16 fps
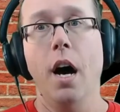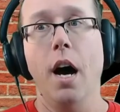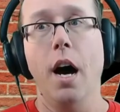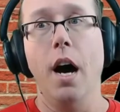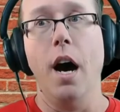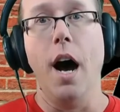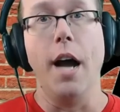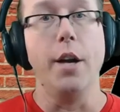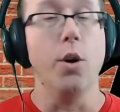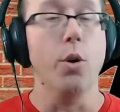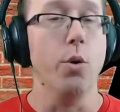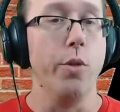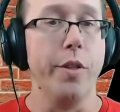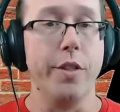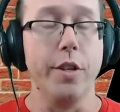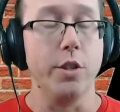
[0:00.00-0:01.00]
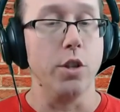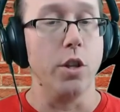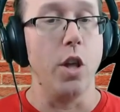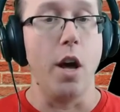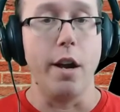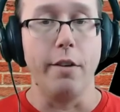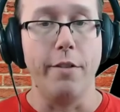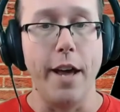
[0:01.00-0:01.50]
Uh, I know that there's a
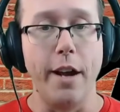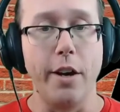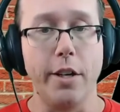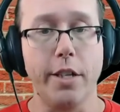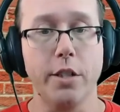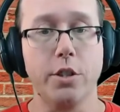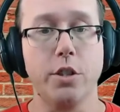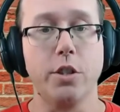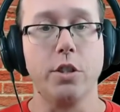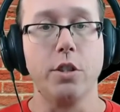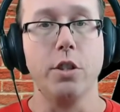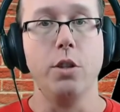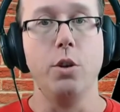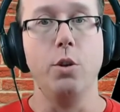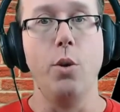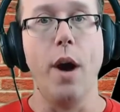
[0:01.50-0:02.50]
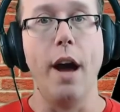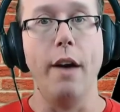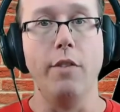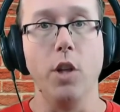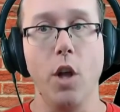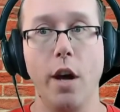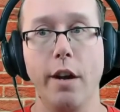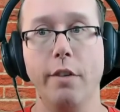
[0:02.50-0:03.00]
lot of anarchists who have
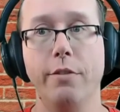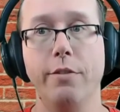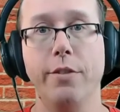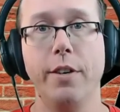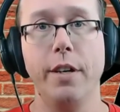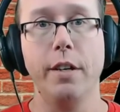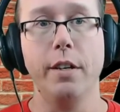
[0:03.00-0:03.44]
a lot of,